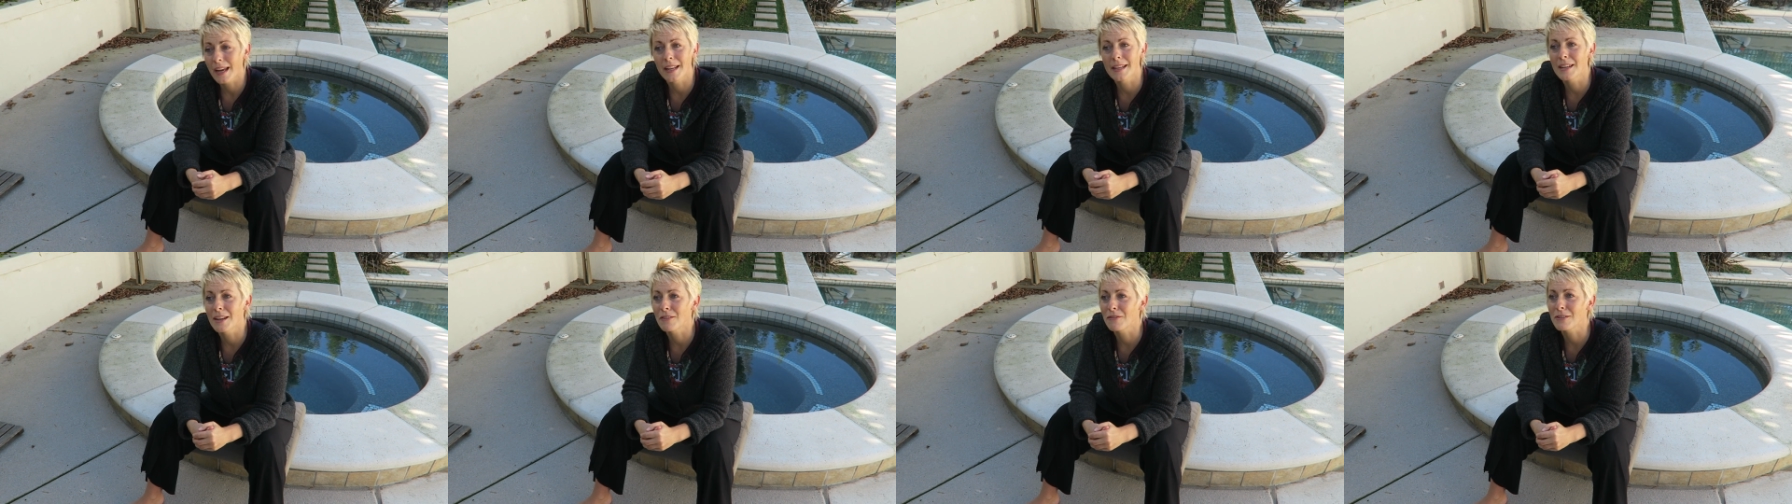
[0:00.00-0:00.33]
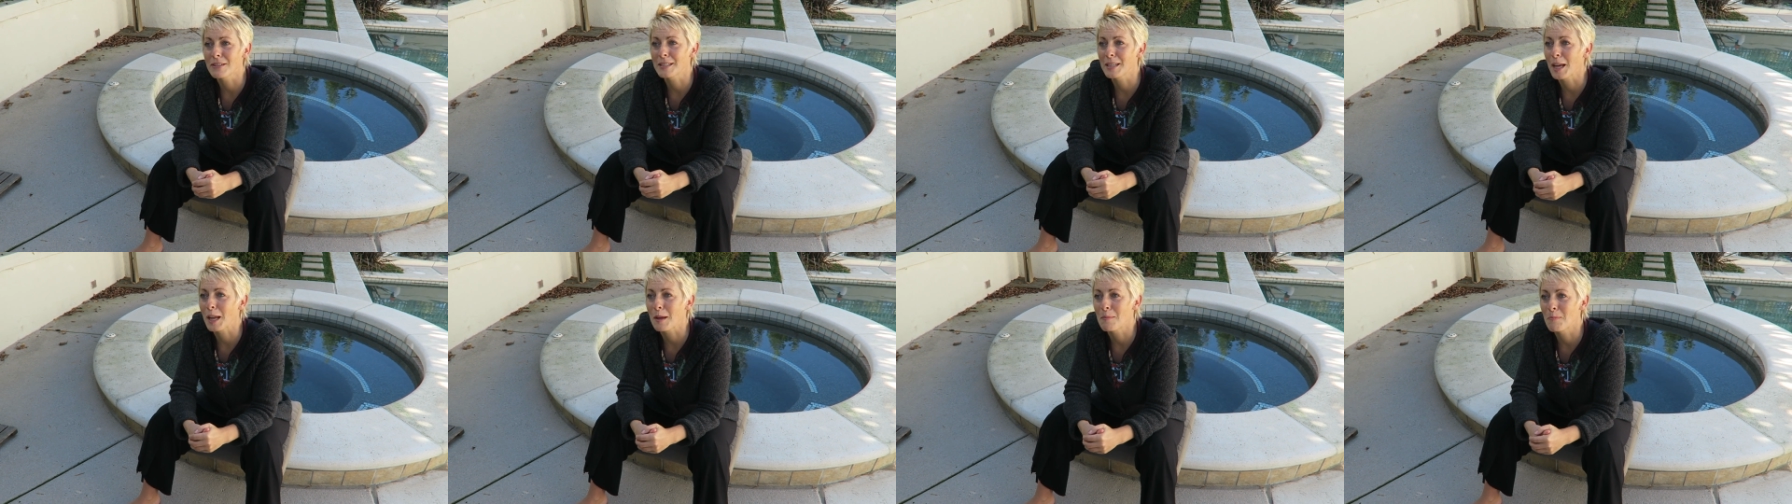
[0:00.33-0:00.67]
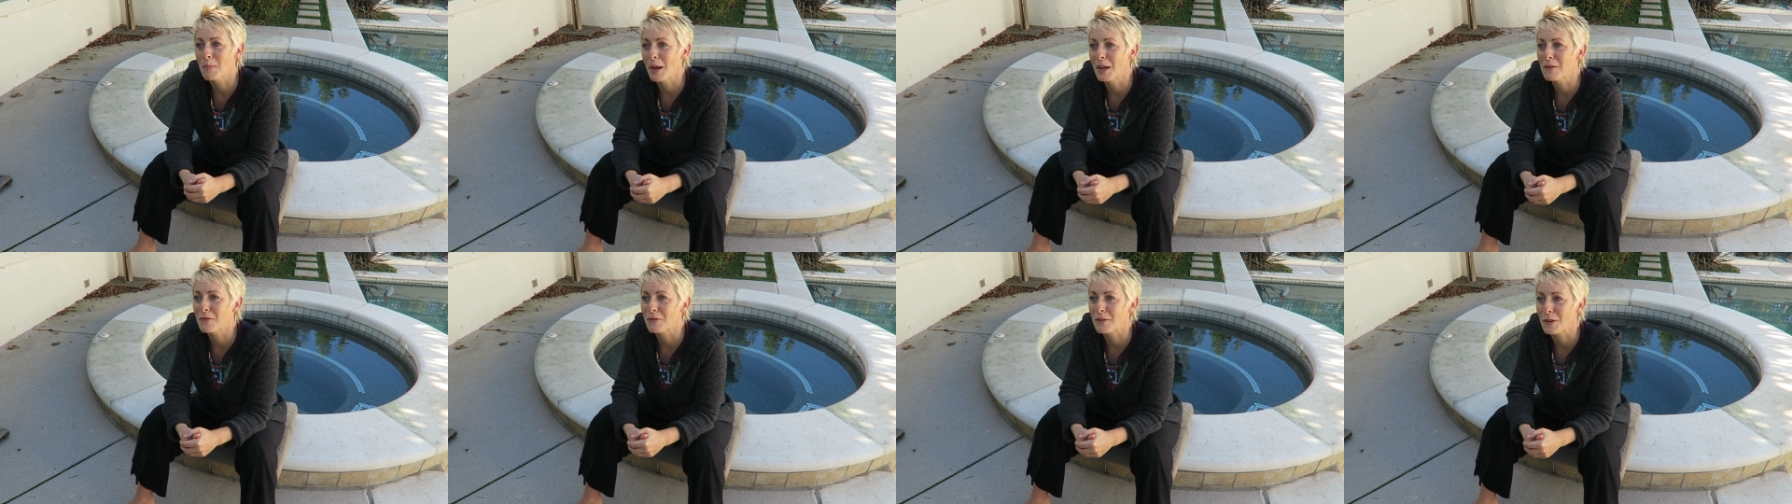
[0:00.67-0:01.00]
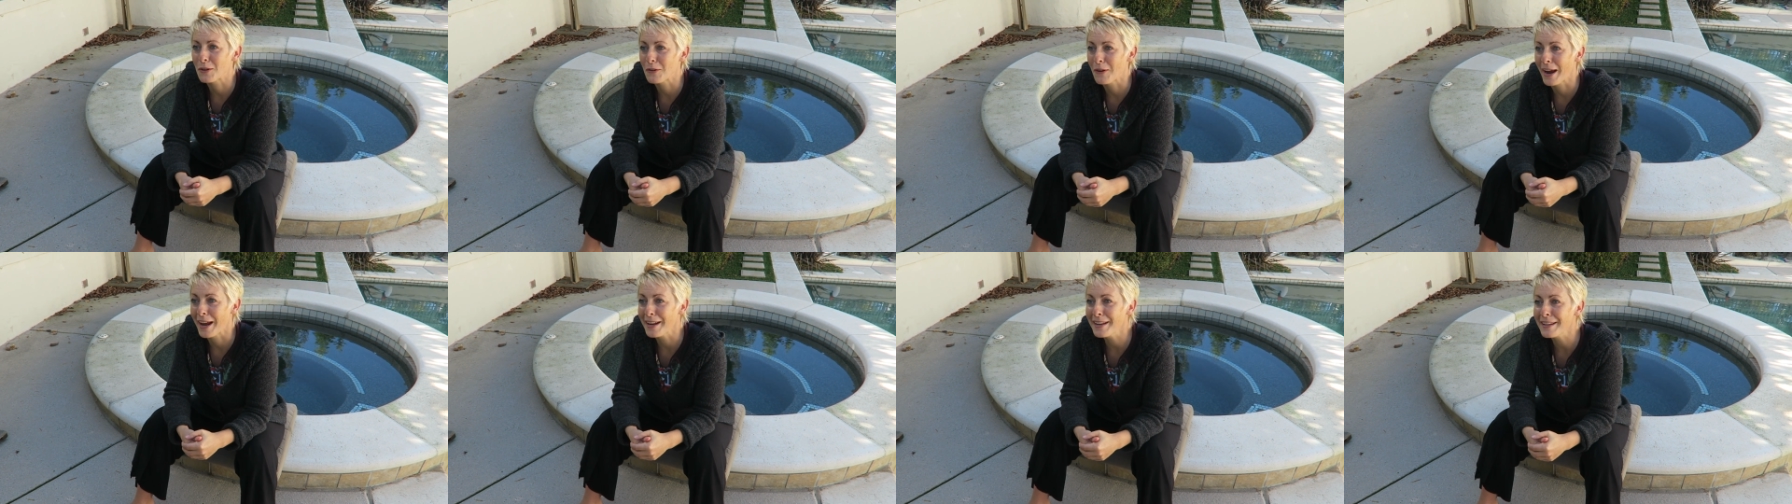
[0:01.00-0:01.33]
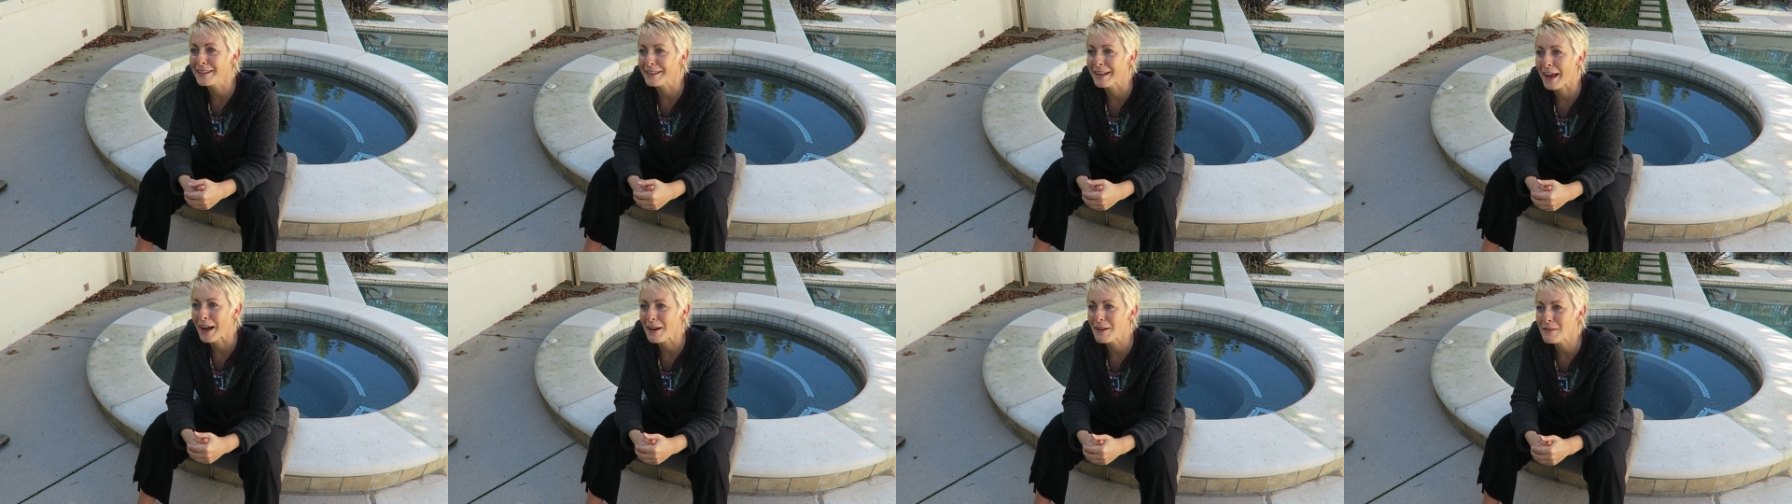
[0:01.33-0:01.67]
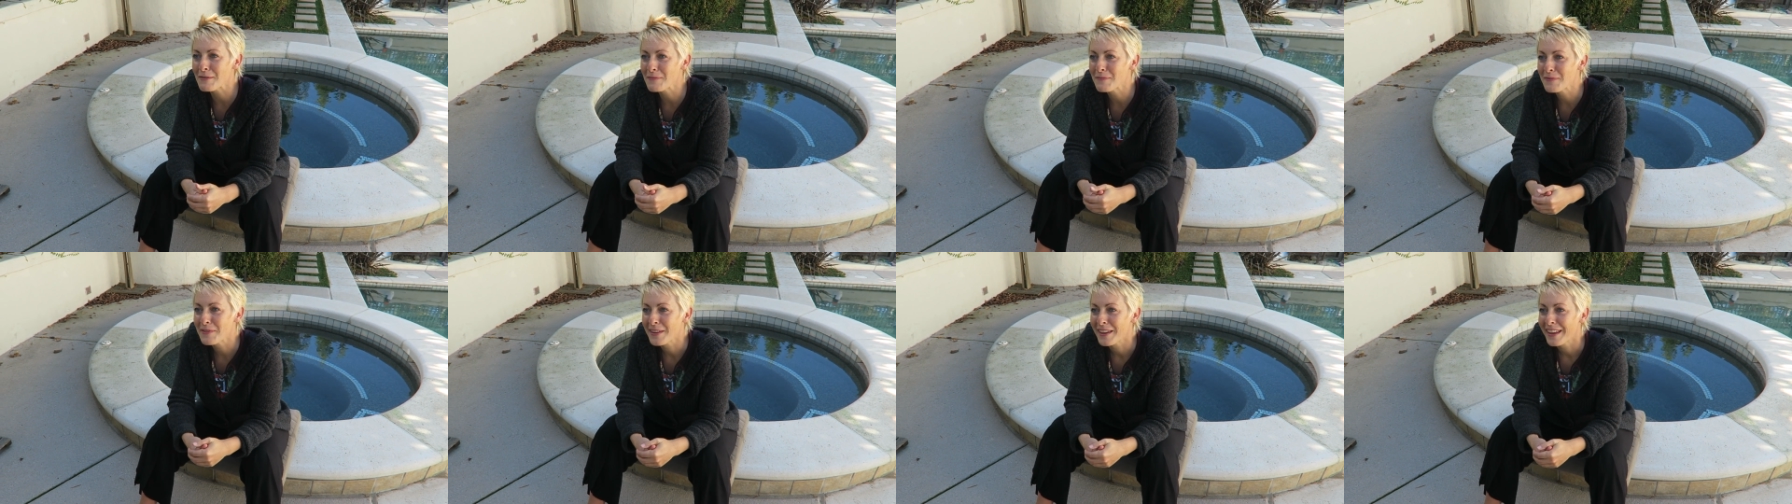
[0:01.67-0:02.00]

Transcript: I never take a bed for granted now.